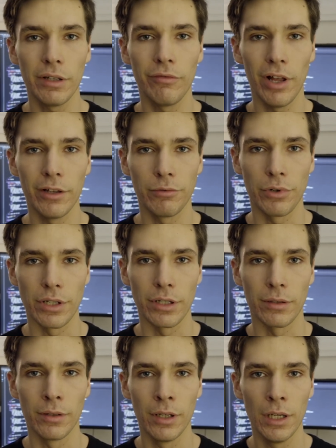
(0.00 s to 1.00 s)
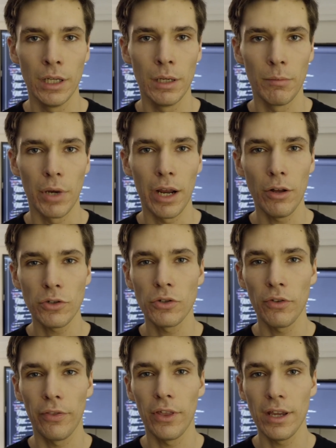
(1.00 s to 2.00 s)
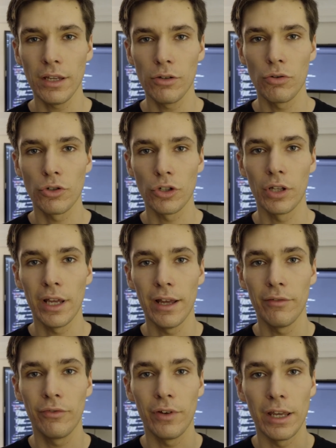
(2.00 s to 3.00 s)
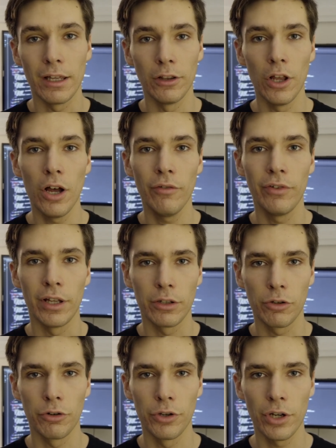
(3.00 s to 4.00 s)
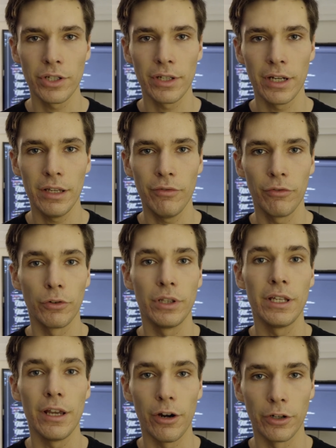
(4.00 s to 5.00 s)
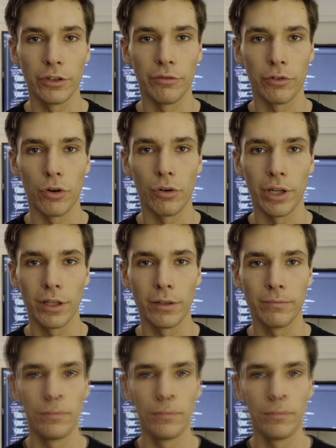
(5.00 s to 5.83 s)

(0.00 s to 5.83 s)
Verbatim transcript: valid reason, but I also think you should have a love and curiosity for the art of coding.